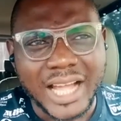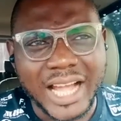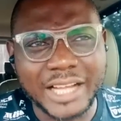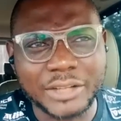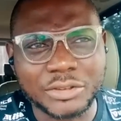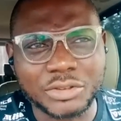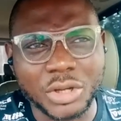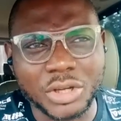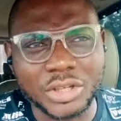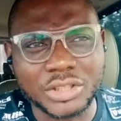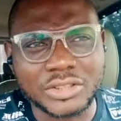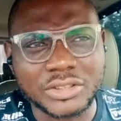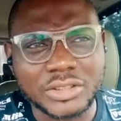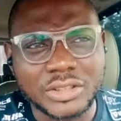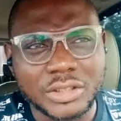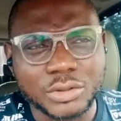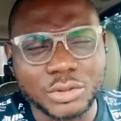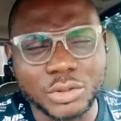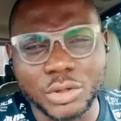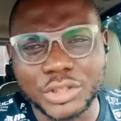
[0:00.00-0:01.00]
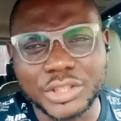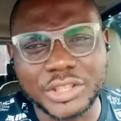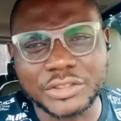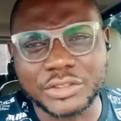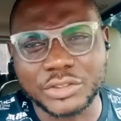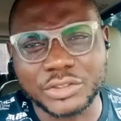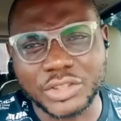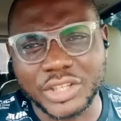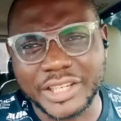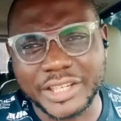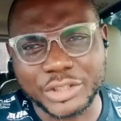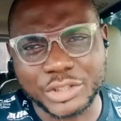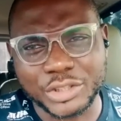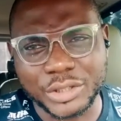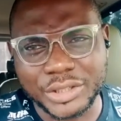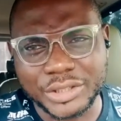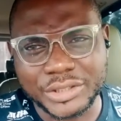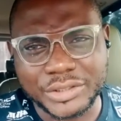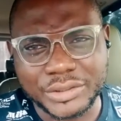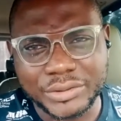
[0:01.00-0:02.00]
I thought, no, this is not a
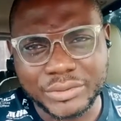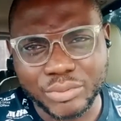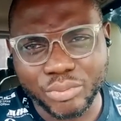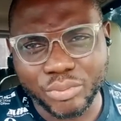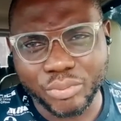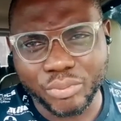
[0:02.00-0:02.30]
church.